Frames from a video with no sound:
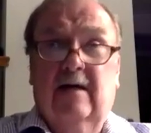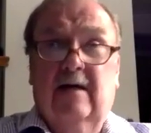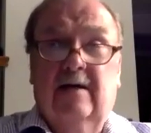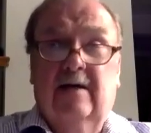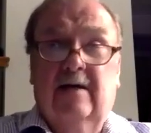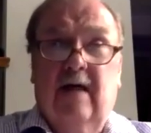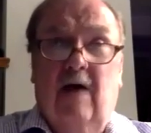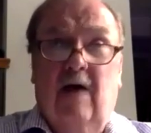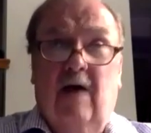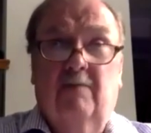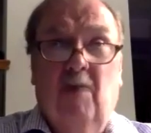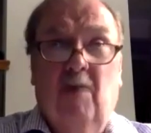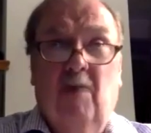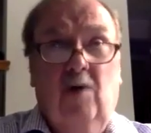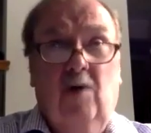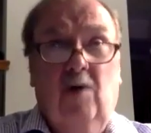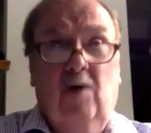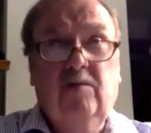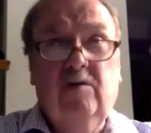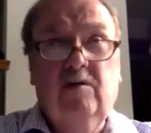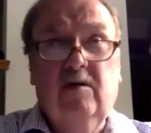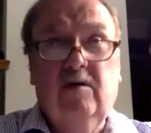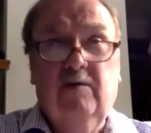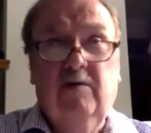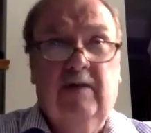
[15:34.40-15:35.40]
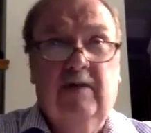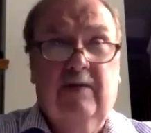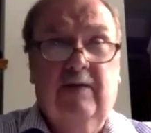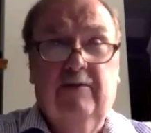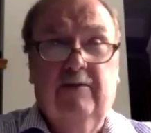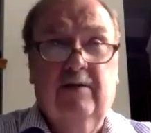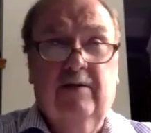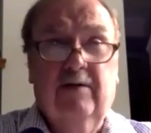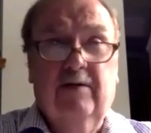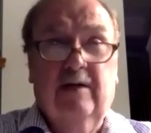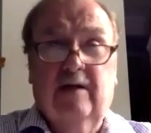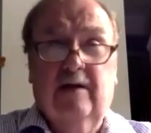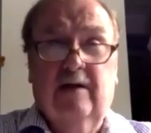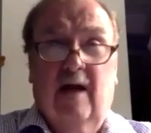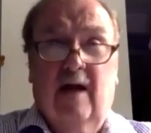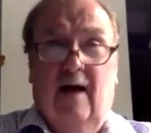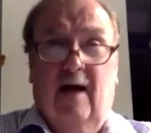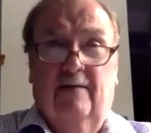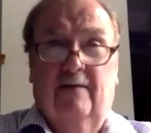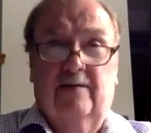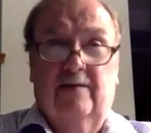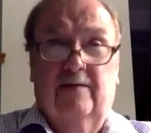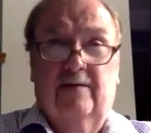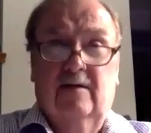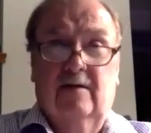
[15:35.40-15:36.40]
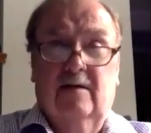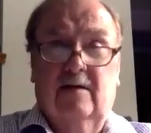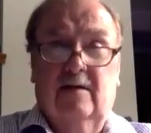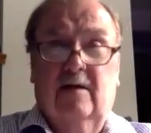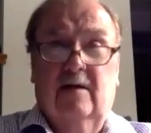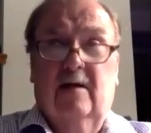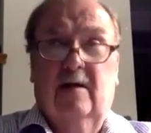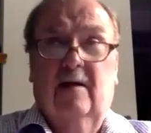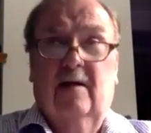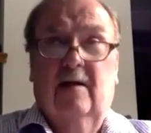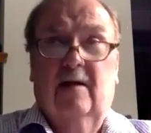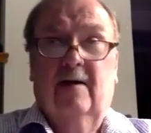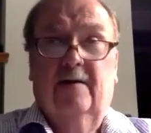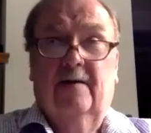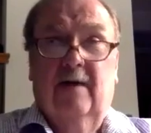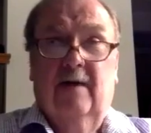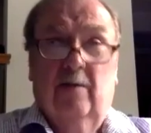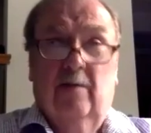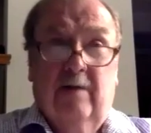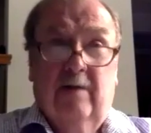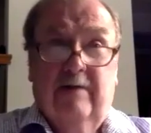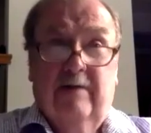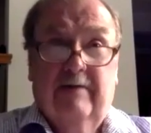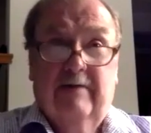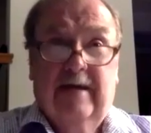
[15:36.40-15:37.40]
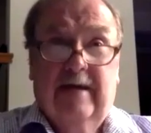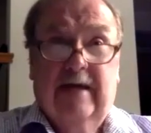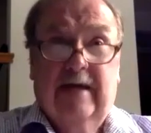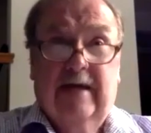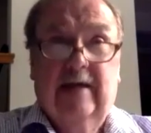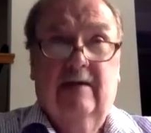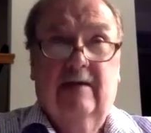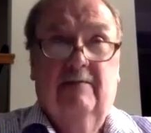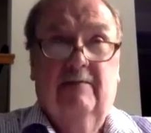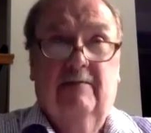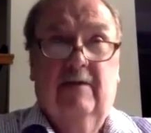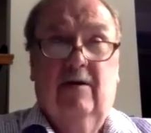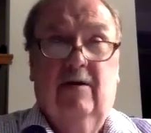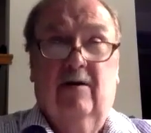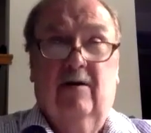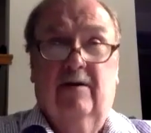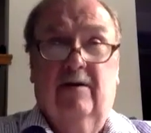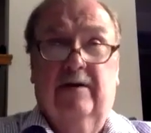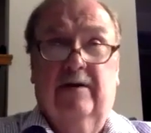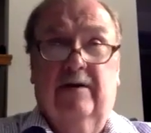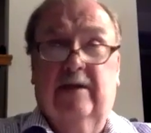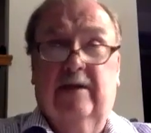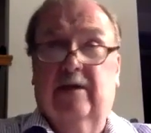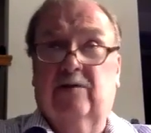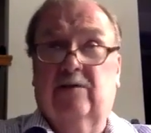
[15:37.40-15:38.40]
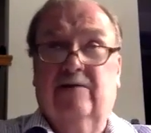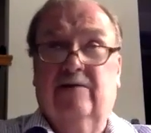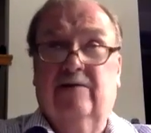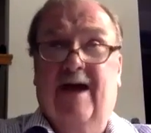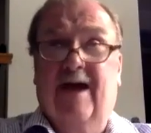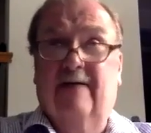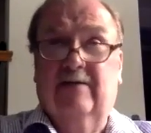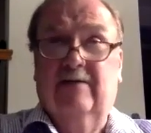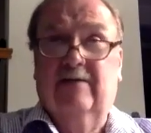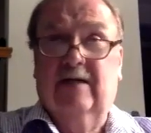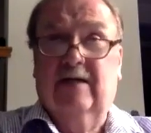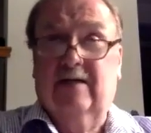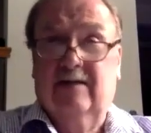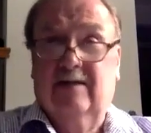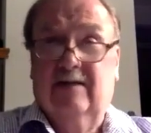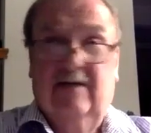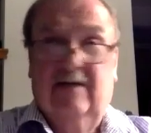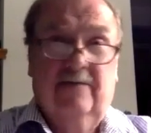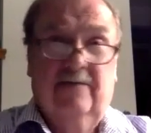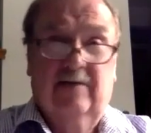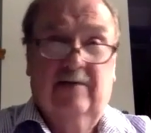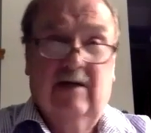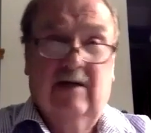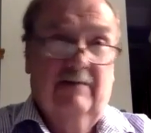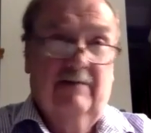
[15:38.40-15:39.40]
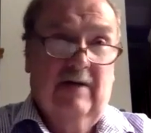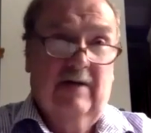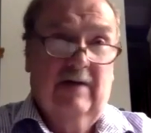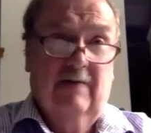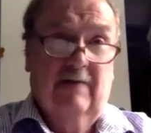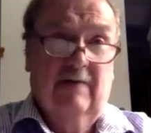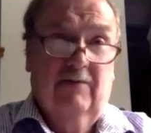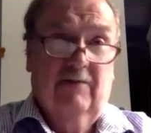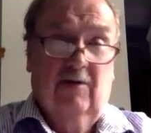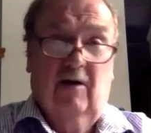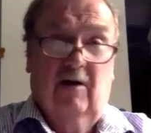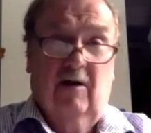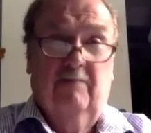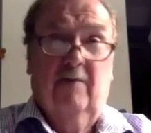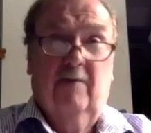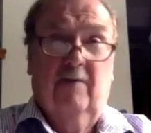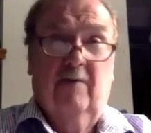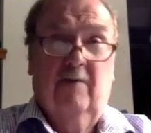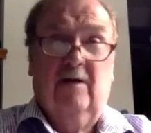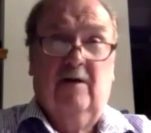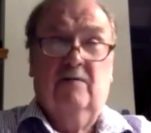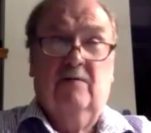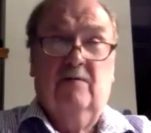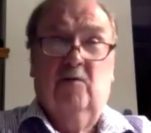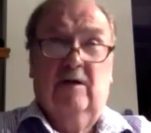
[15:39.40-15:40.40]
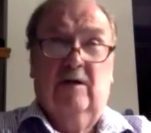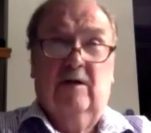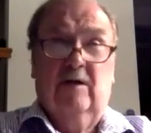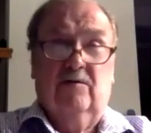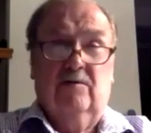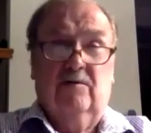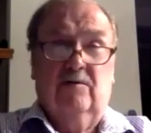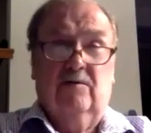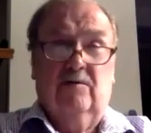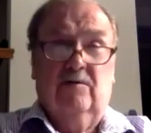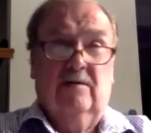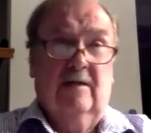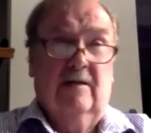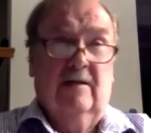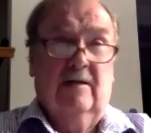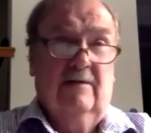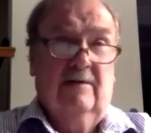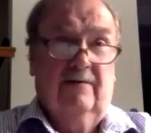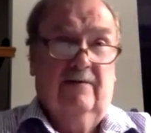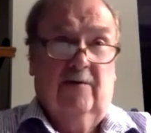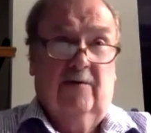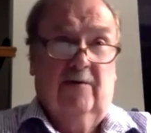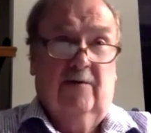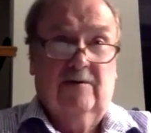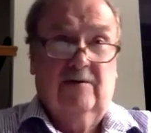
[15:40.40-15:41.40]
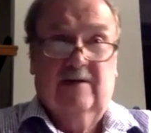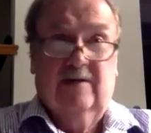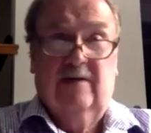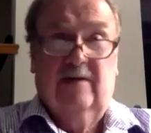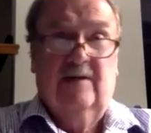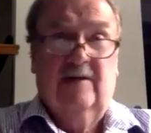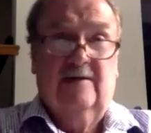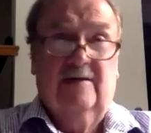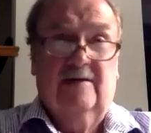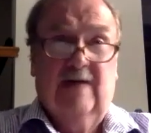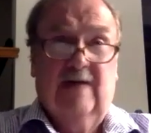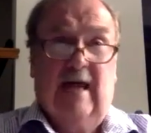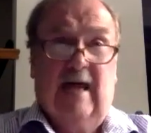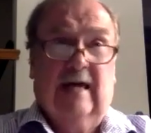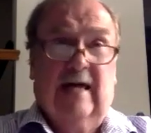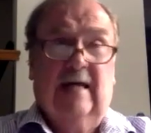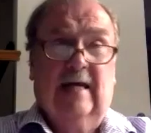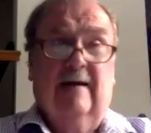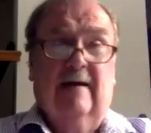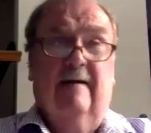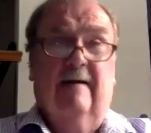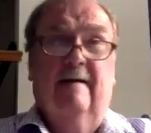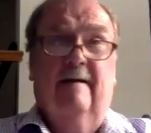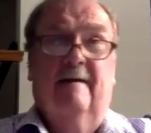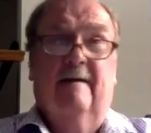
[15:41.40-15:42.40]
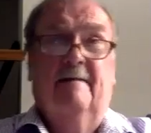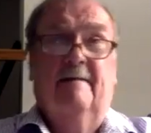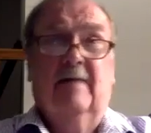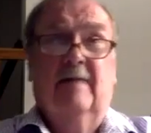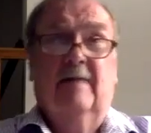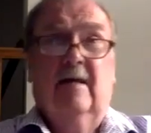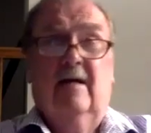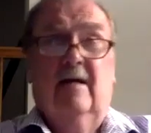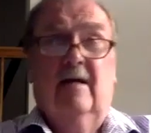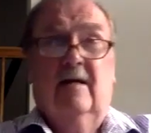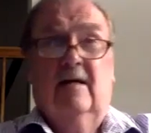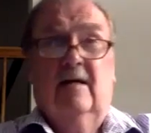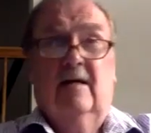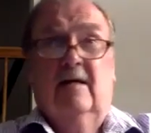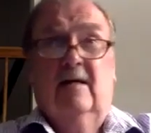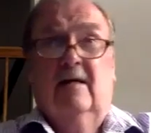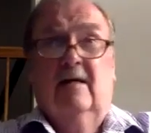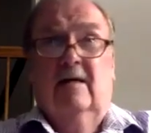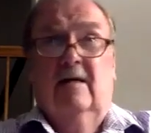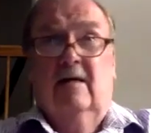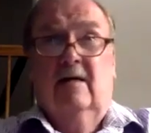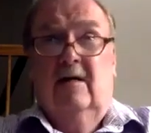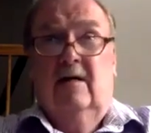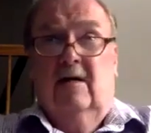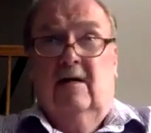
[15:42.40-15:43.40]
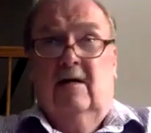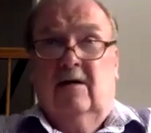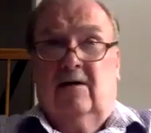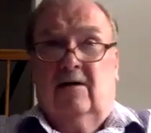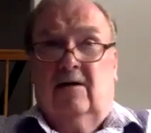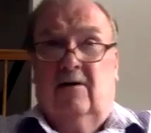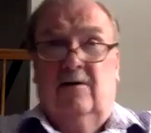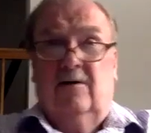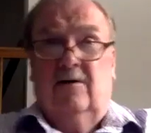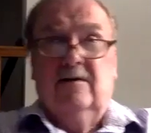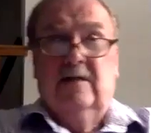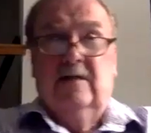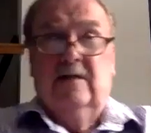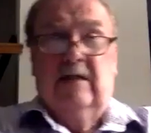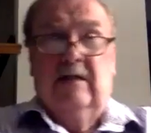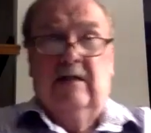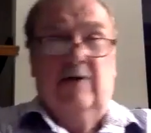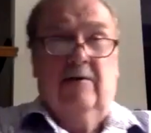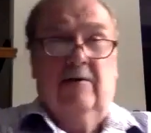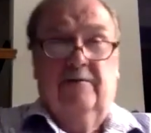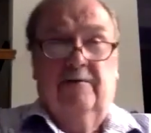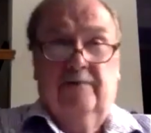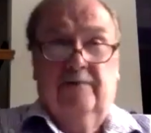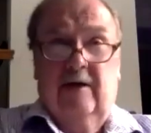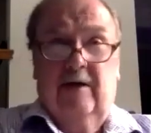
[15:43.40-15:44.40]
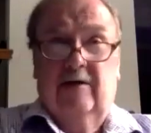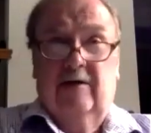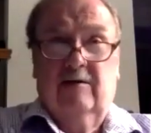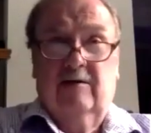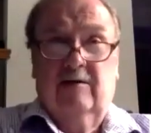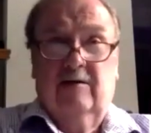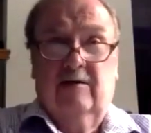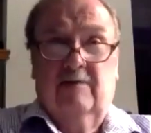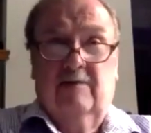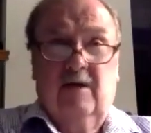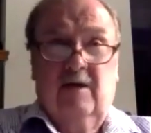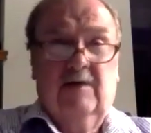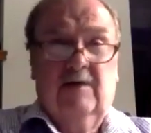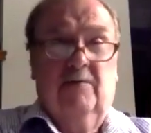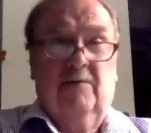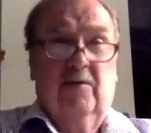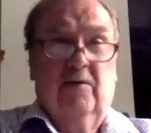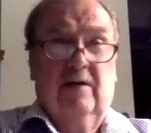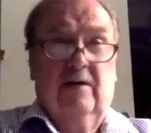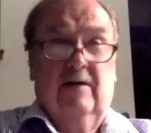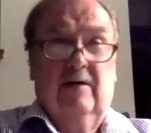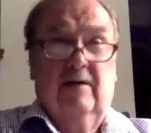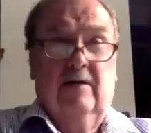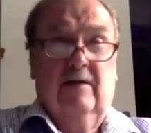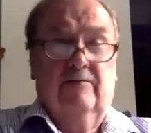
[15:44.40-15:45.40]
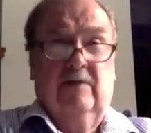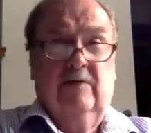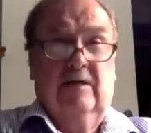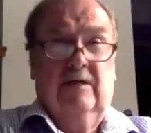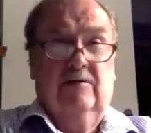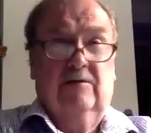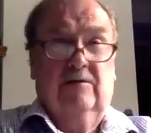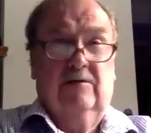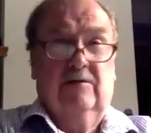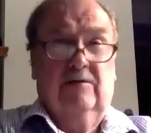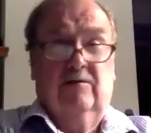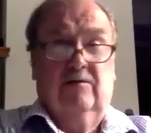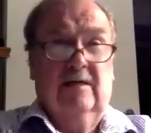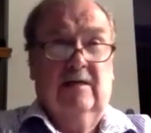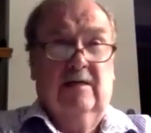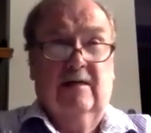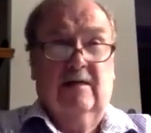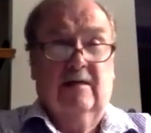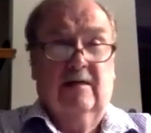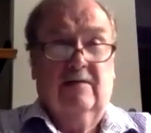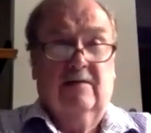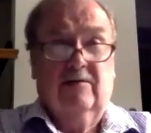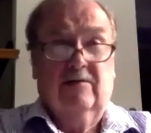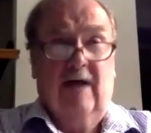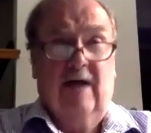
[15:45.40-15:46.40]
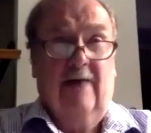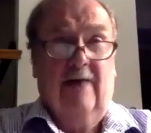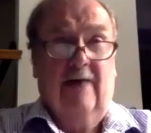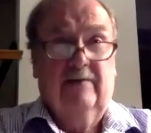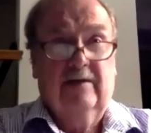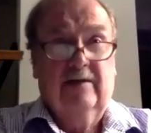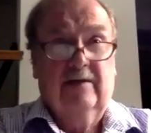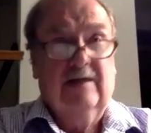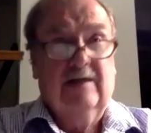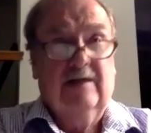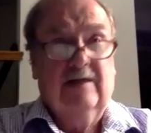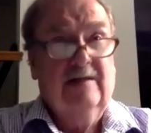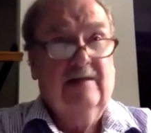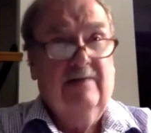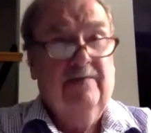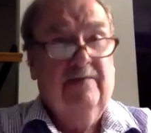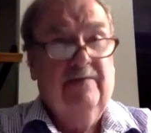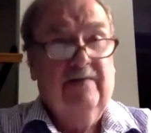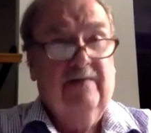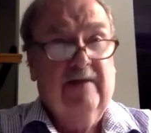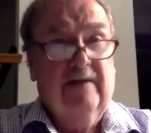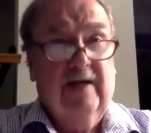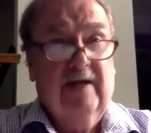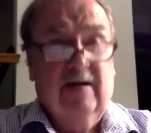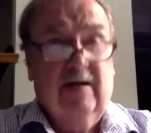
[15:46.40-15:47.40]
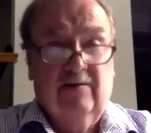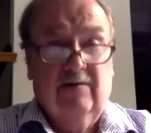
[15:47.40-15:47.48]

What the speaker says: Now, most of the people in the novel that we meet, because they're the traveling symphony people, are much more interested in the first than the second. Kirsten and her friends are much more interested in the traveling sympathy.